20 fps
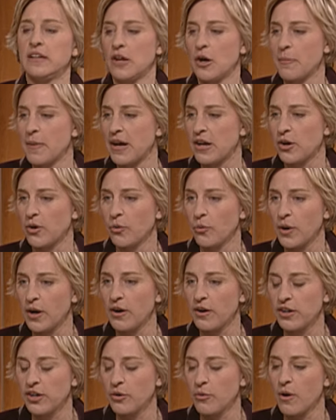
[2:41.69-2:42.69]
no matter
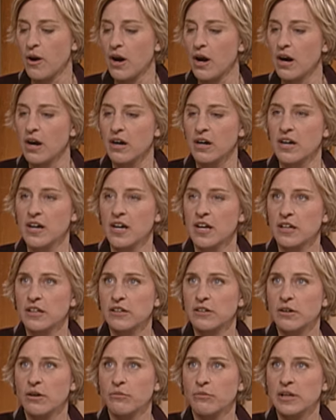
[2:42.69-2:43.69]
where you are,
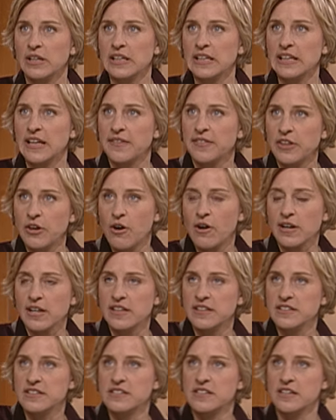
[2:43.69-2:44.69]
you don't really let the
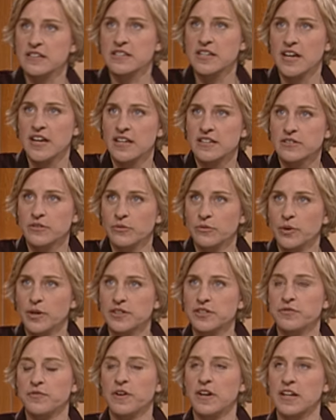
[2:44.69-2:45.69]
audience dictate
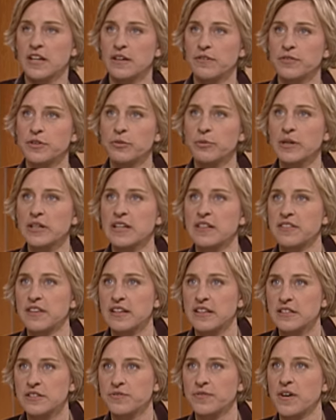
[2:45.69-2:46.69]
what's funny. If you really
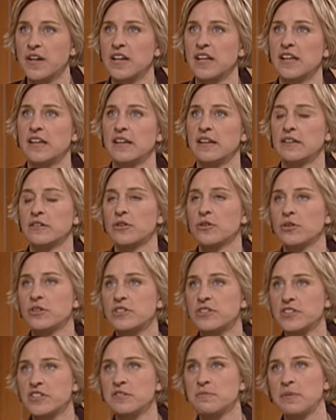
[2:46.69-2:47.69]
think it's funny, it
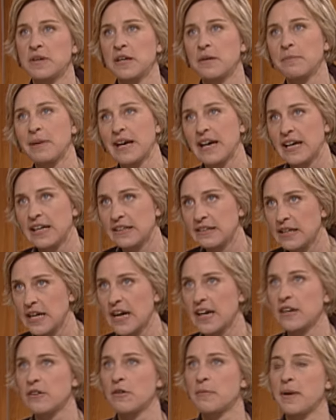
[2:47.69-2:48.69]
could just be a bad
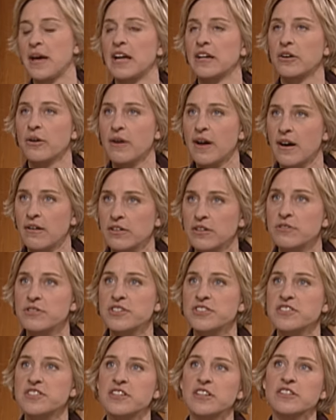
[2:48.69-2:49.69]
night or a bad crowd, and you
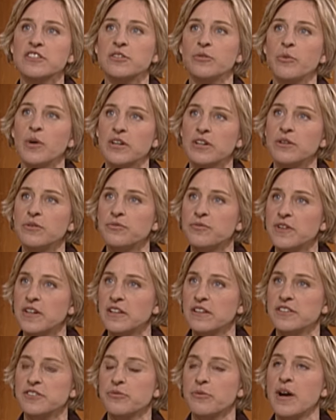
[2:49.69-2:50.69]
just stick to what you
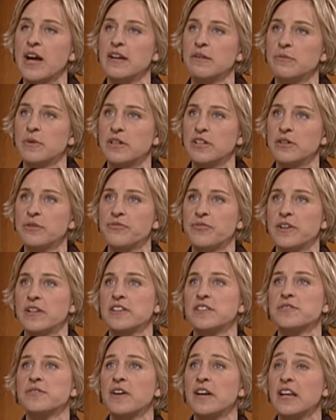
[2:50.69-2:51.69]
feel is right and what you feel
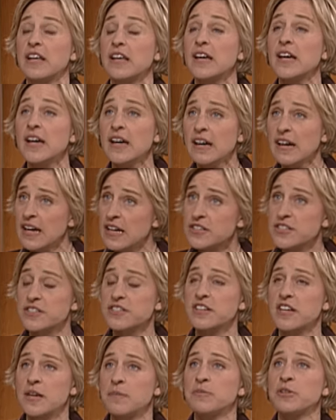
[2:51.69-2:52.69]
is funny, and just
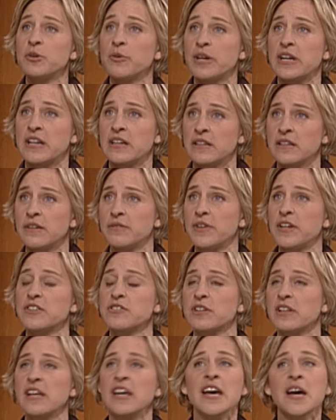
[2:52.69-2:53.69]
keep doing it, and
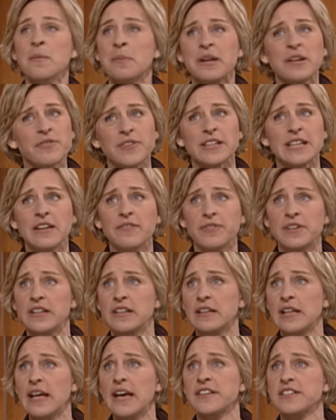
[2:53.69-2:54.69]
eventually. But if
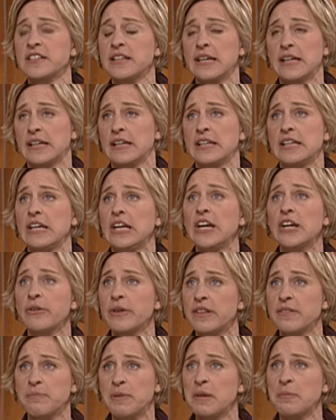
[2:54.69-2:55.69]
it lasts like a year
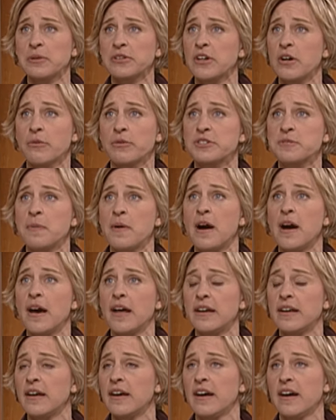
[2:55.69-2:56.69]
and people don't
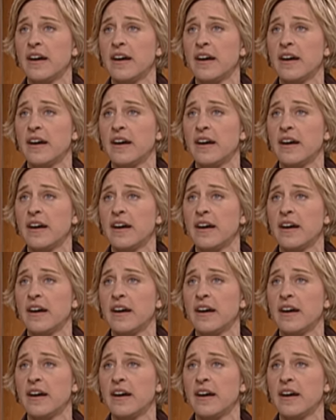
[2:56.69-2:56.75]
respond,